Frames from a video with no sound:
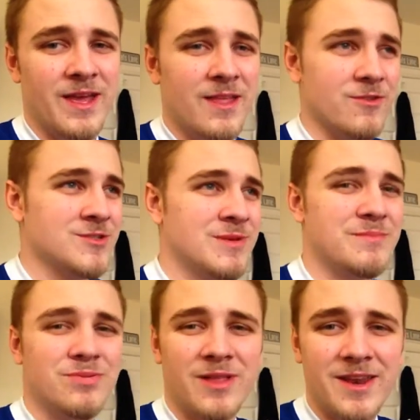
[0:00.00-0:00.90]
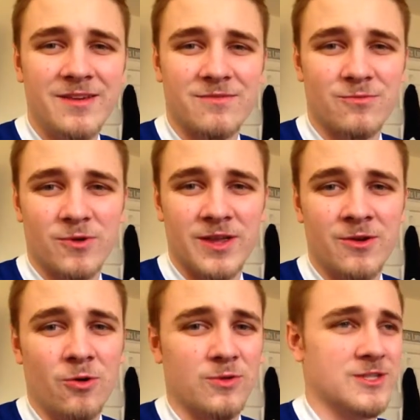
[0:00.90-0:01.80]
There's been plenty of rookie
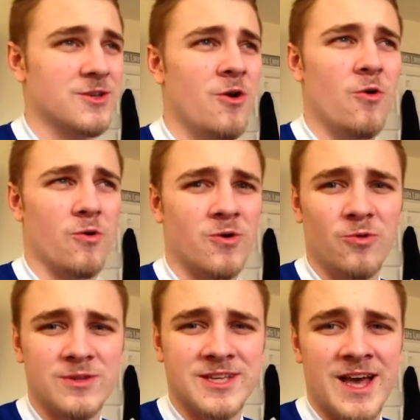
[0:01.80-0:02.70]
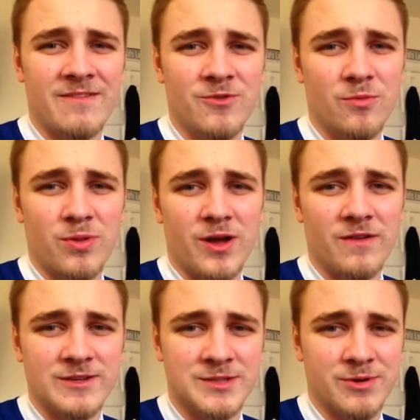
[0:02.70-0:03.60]
goalies or goalies that have no
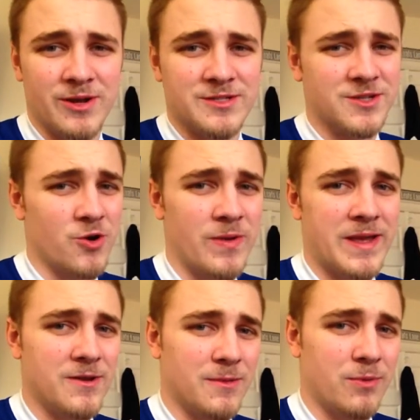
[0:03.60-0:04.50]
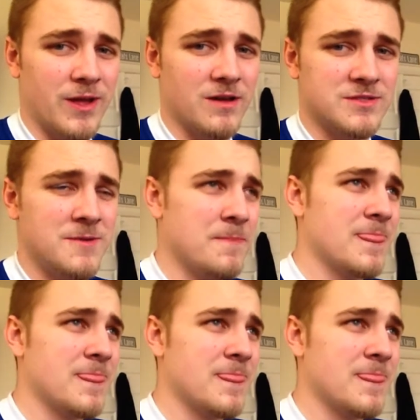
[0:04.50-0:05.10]
playoff experience going into the playoffs